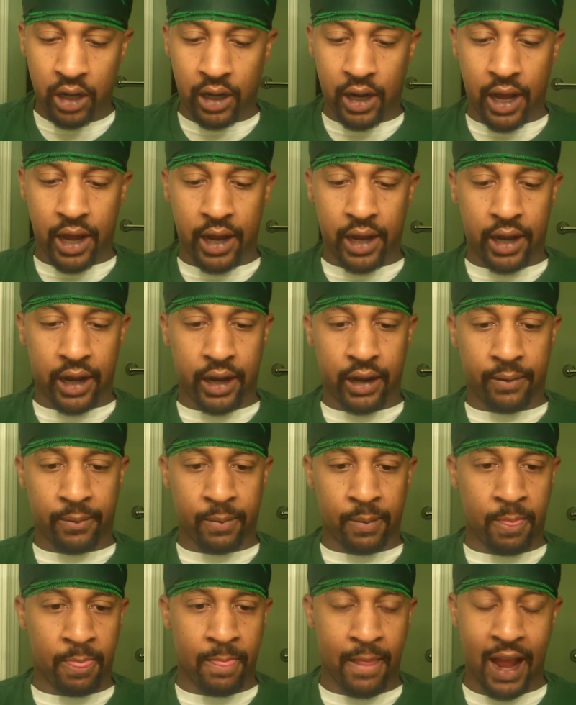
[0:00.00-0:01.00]
Like,
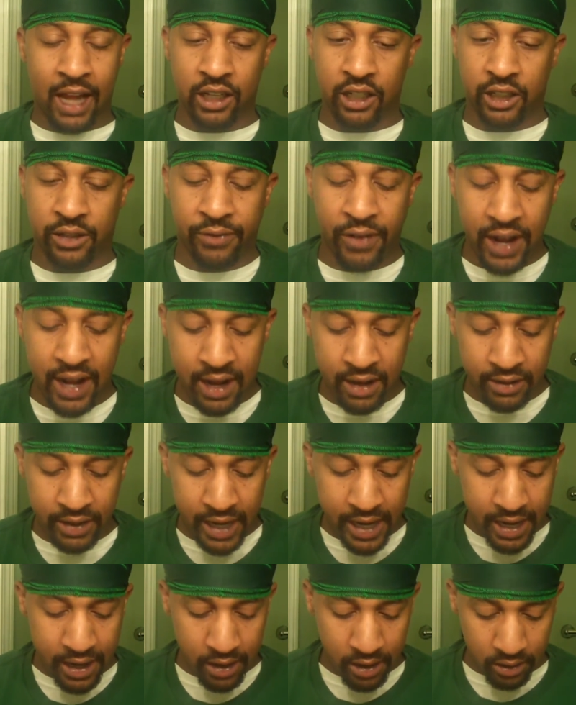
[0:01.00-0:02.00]
I just found
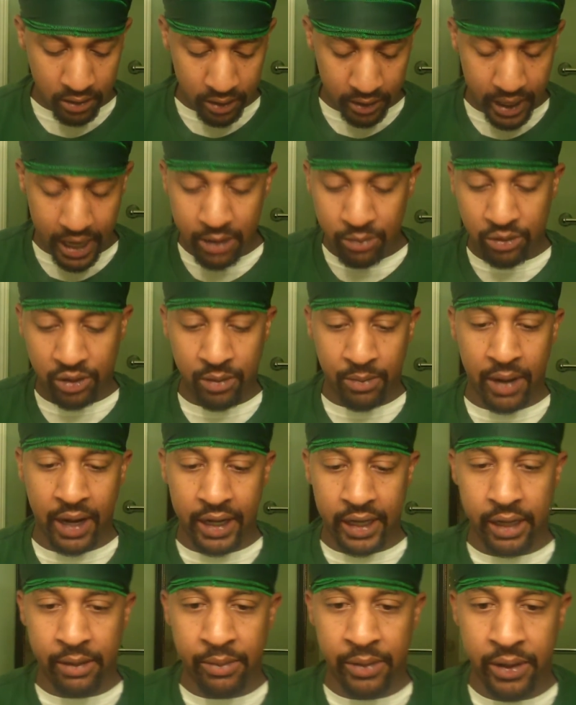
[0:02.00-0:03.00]
out today when
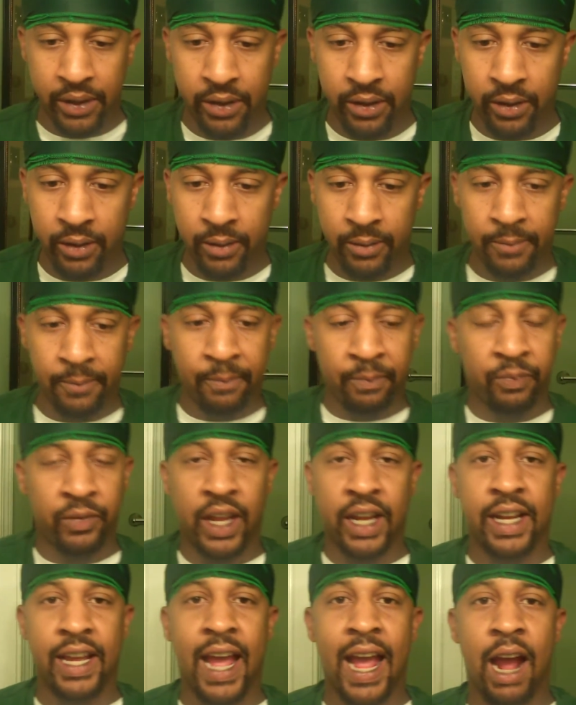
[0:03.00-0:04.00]
somebody hit me up,
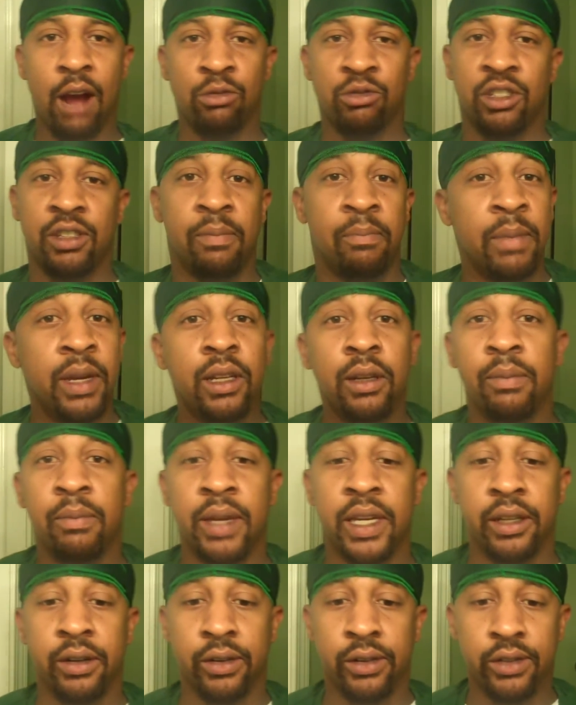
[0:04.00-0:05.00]
that guy was in
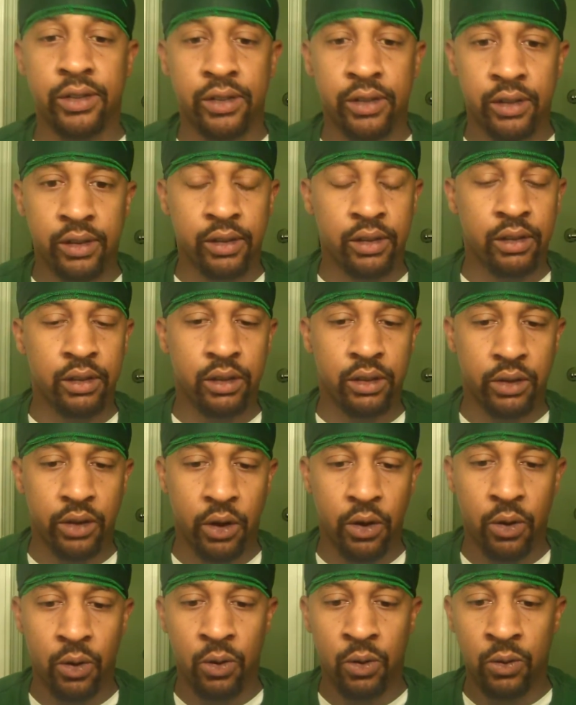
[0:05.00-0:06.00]
millimeters.
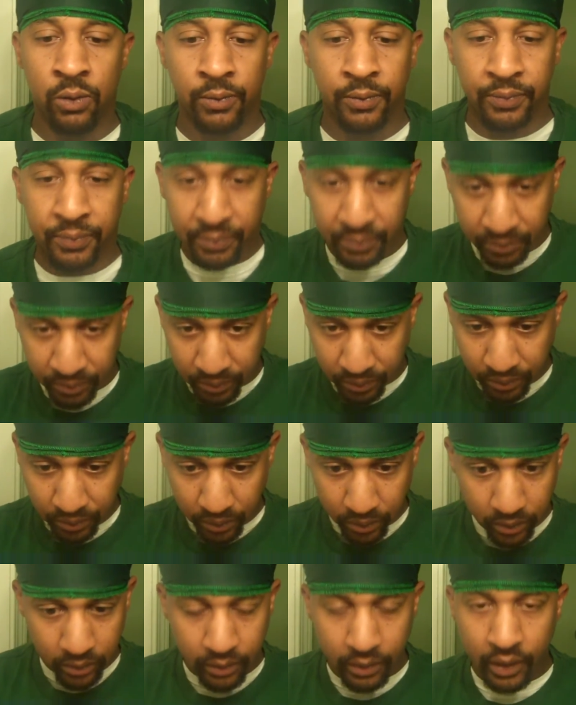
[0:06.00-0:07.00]
So
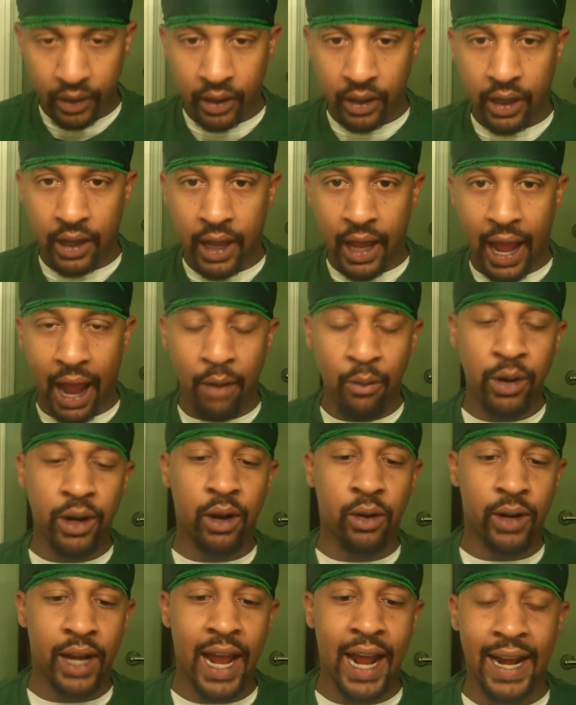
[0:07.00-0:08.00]
I
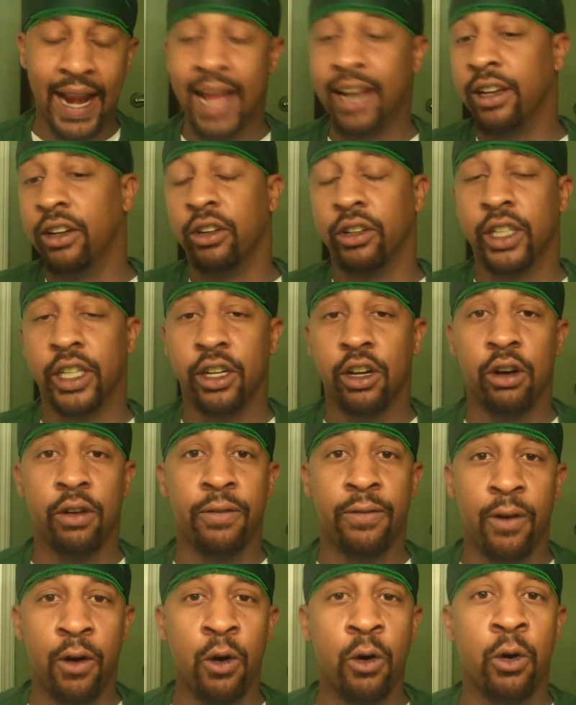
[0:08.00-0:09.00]
went online, I looked it
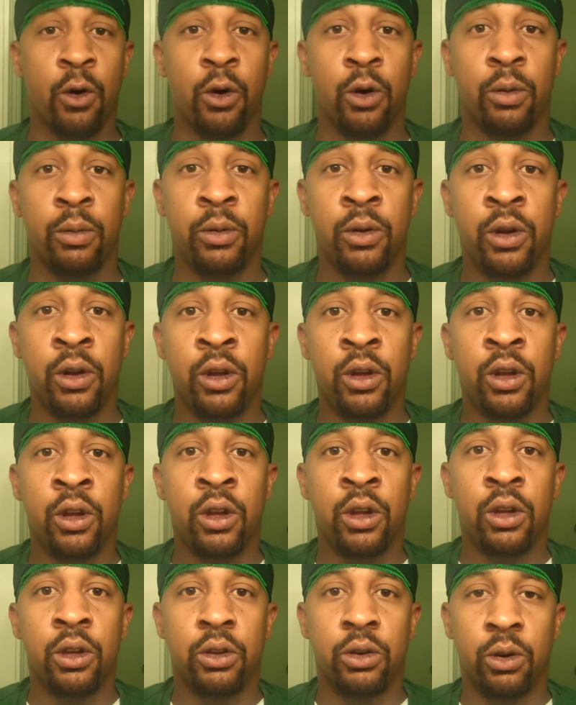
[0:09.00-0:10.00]
up for him.
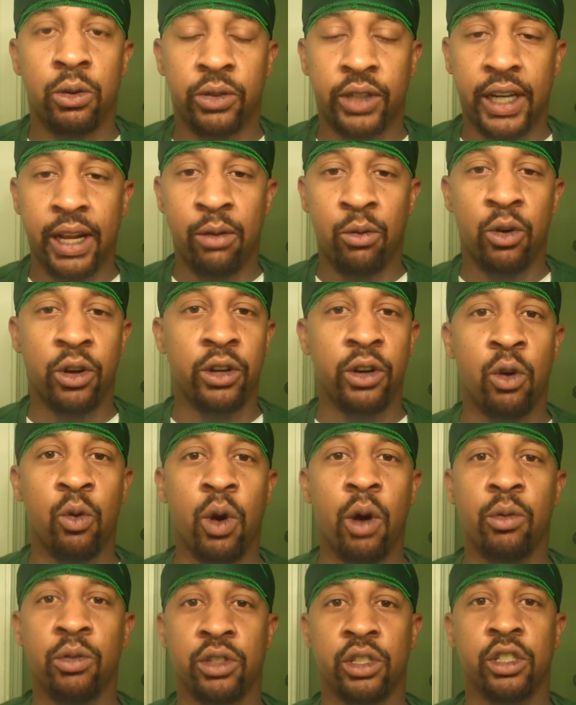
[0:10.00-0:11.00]
You know what I'm saying? They want to know
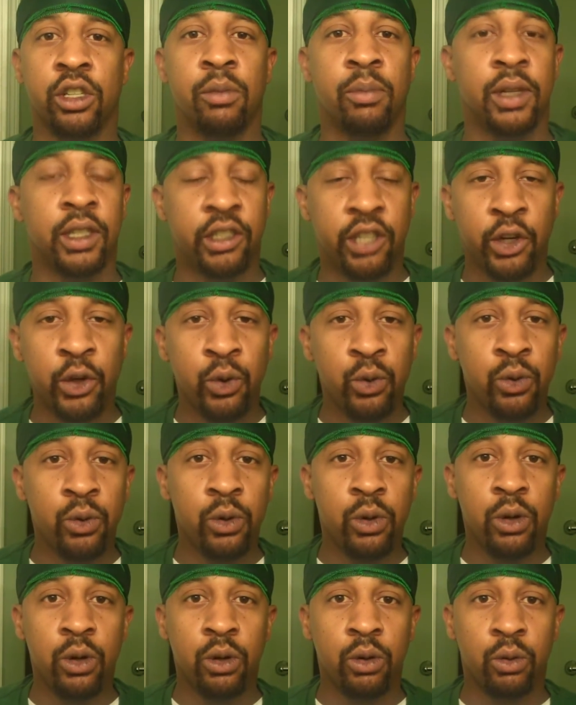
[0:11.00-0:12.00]
what was a number
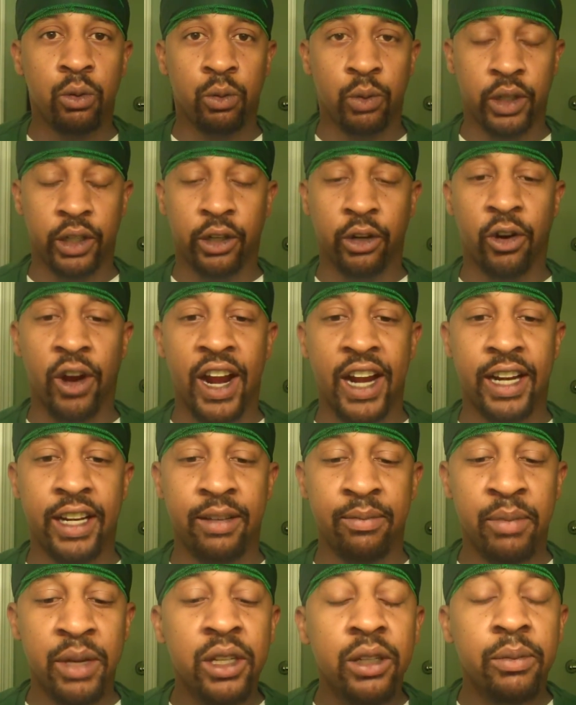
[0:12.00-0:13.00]
2 with the
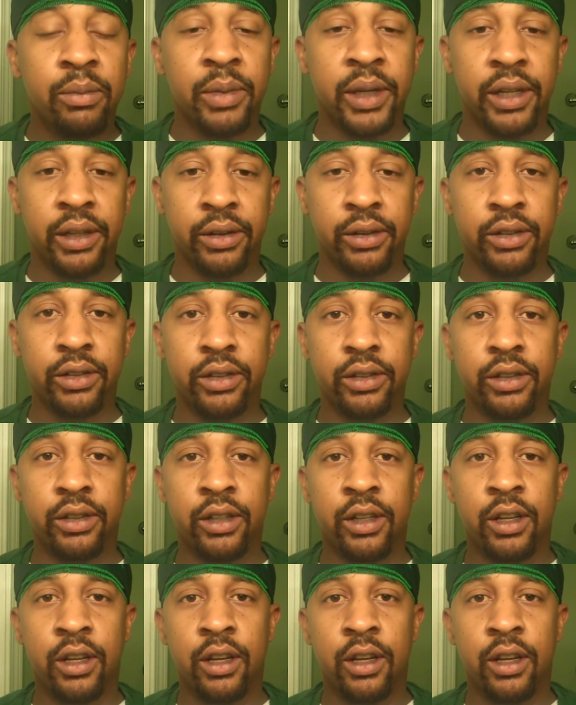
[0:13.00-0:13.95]
grain in millimeters.